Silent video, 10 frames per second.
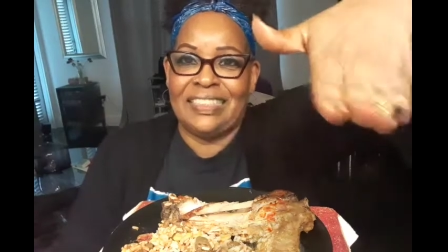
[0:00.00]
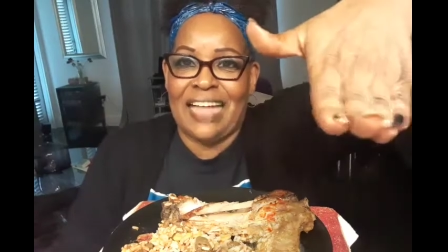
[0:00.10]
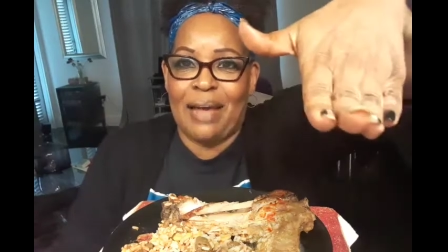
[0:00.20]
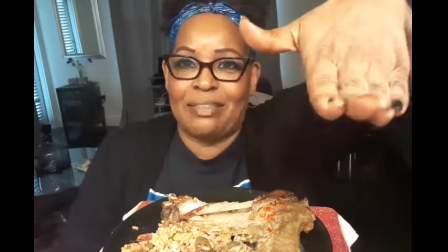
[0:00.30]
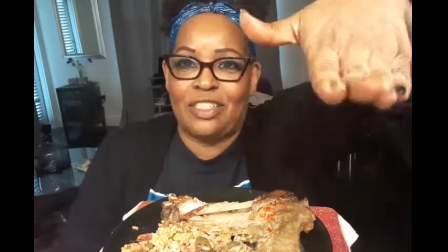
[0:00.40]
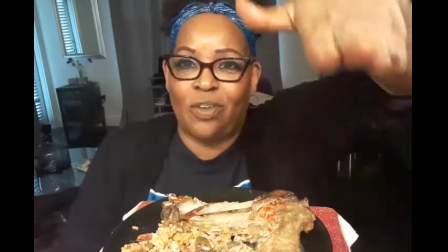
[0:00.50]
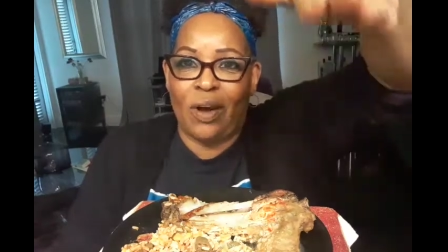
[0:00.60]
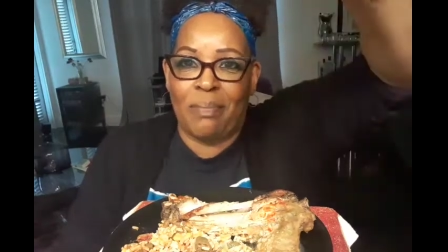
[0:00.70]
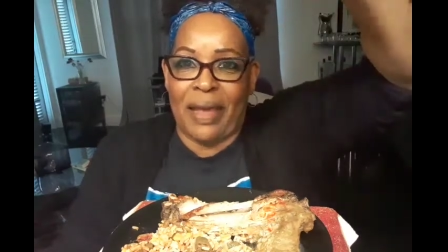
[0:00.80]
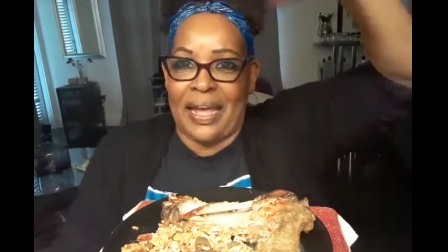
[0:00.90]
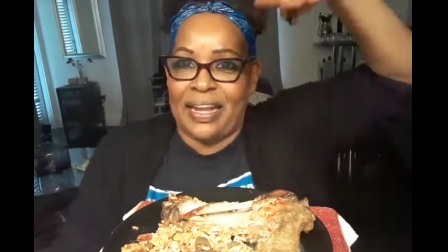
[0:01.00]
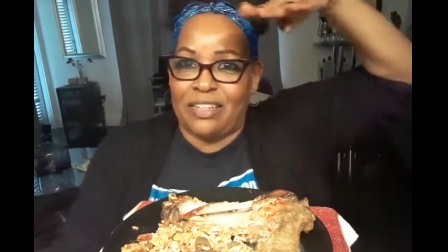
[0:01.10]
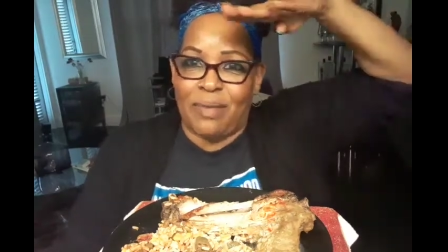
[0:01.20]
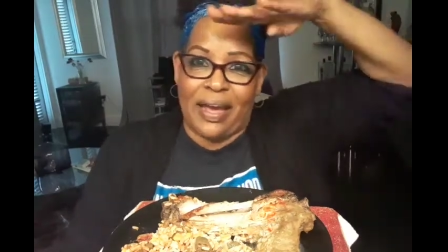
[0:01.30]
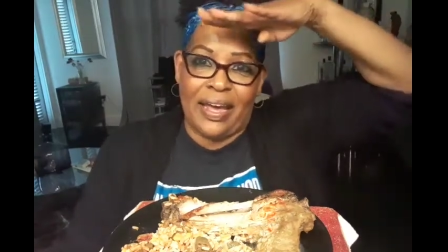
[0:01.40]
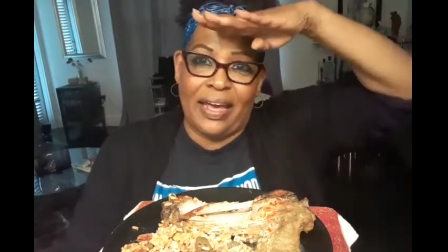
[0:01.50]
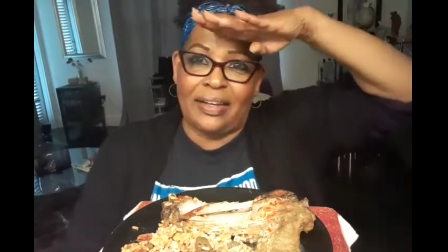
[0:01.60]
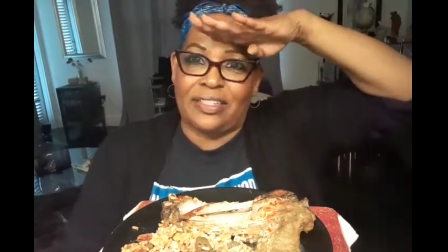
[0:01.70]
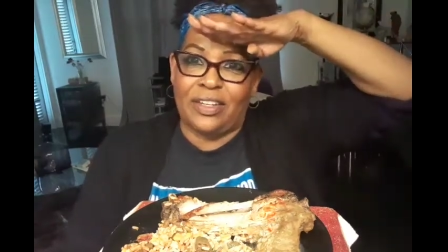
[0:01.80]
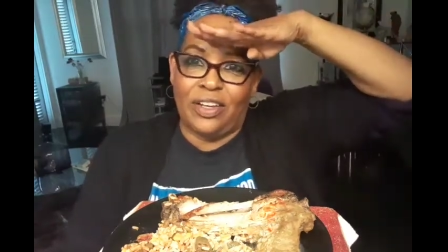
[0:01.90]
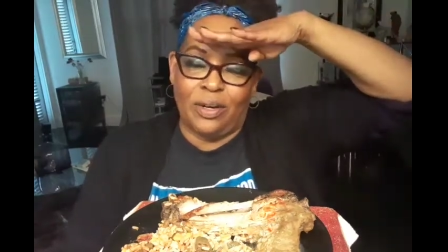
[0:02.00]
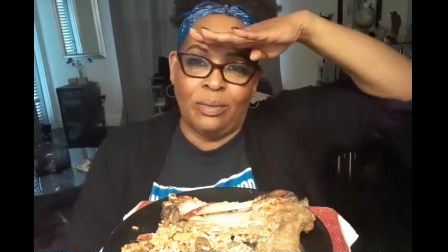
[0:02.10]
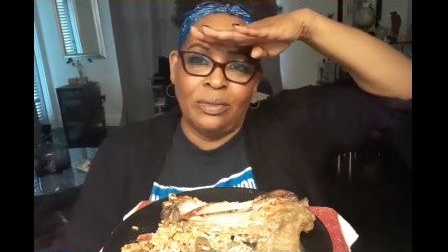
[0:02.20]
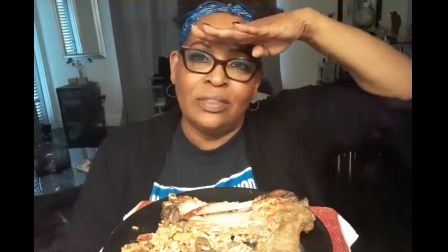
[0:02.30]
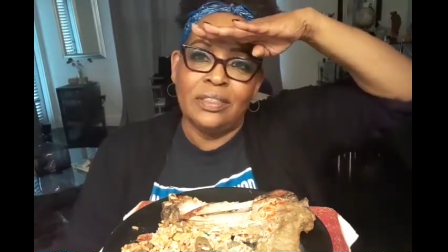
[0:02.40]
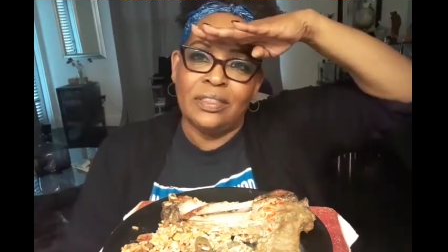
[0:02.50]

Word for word: That short man that's right here to you,